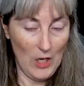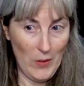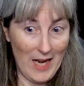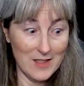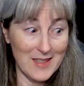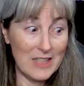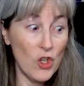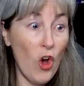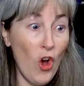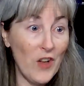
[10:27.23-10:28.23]
Okay, so
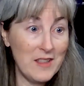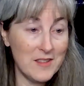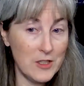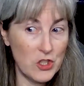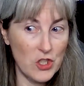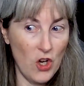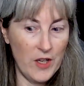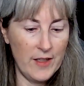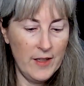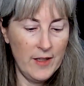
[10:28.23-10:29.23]
that's all I stitched
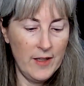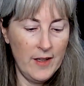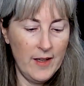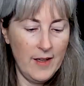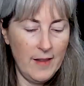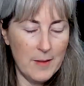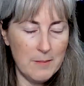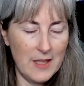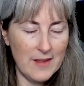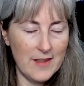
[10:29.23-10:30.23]
on in the
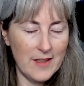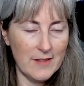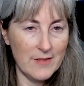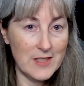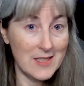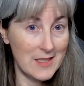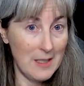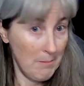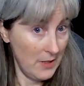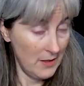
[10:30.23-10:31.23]
month of
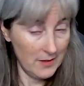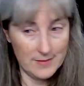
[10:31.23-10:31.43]
December.